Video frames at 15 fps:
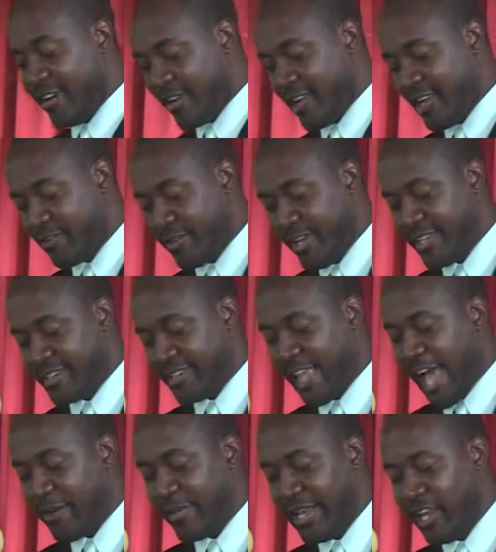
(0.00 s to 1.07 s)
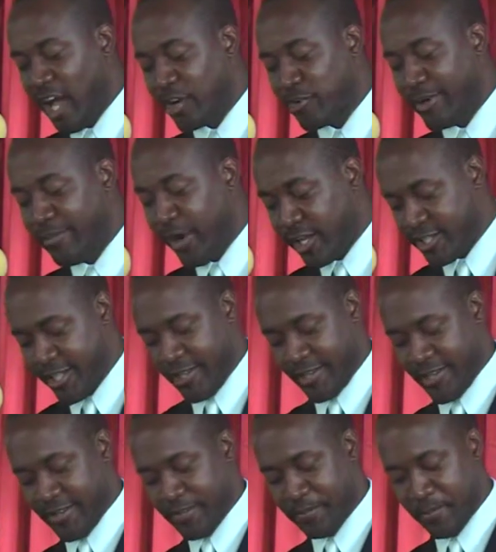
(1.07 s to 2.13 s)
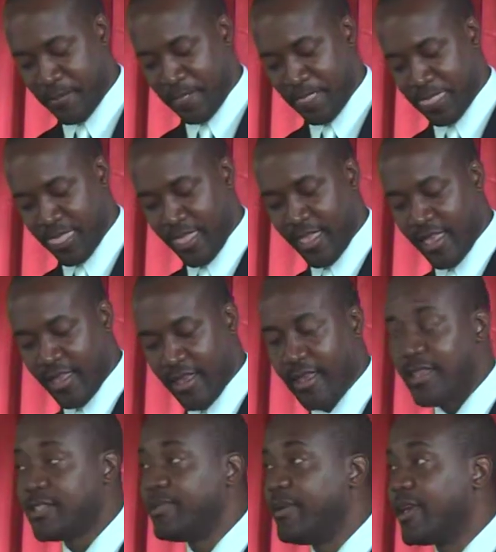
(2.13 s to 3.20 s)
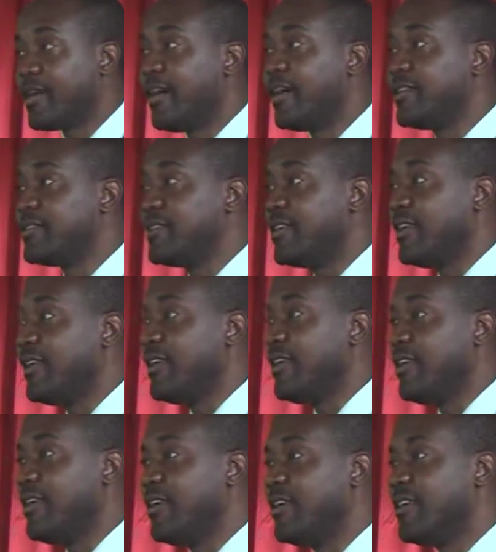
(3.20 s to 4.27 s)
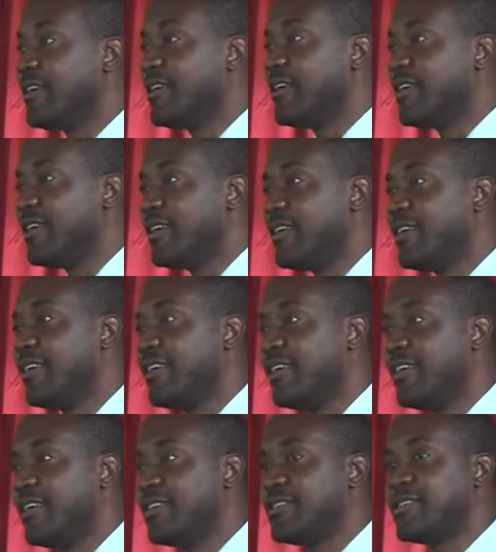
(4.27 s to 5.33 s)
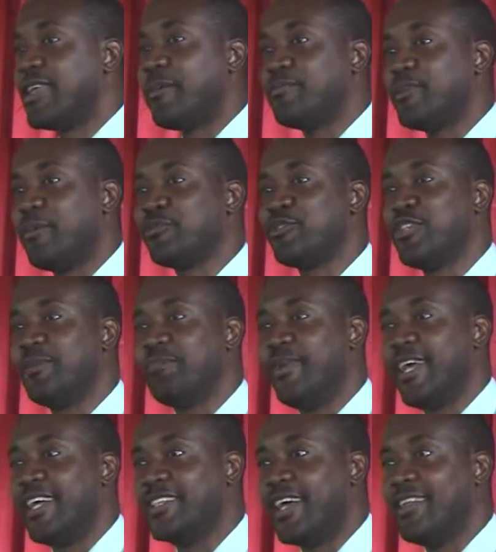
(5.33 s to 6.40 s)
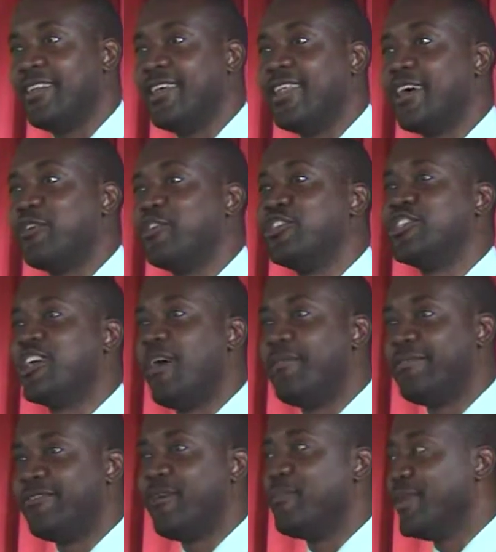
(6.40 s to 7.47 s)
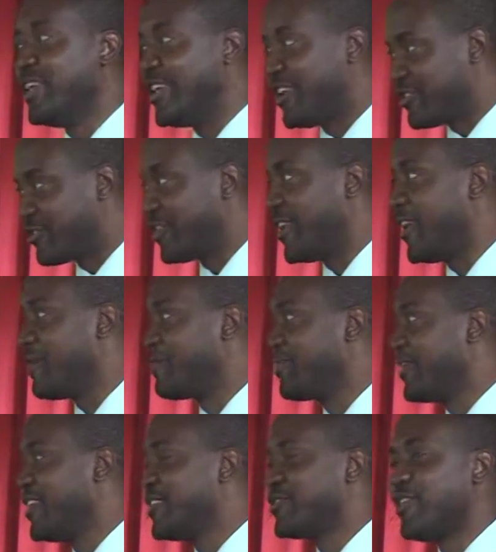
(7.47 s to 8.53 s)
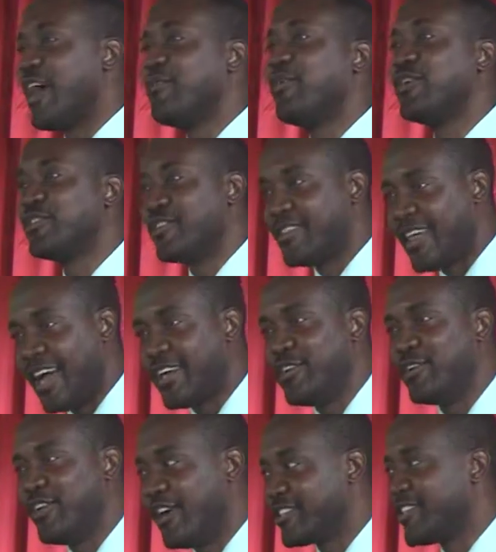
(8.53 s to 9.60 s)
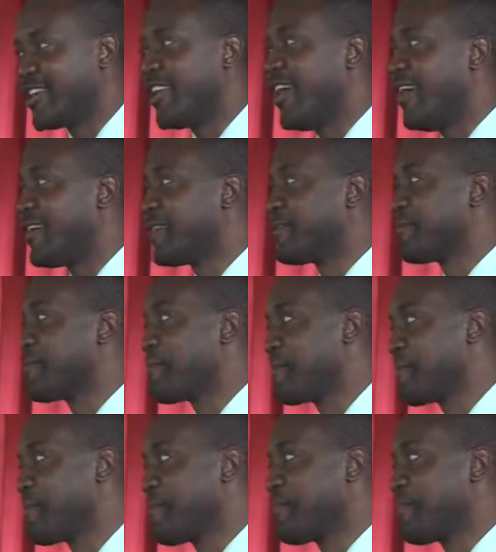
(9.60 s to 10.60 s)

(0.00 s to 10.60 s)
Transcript: the only reason I will not rebut it is because he stepped up to the plate and did a good job for me yesterday. So I want to thank you, Dr. Clark.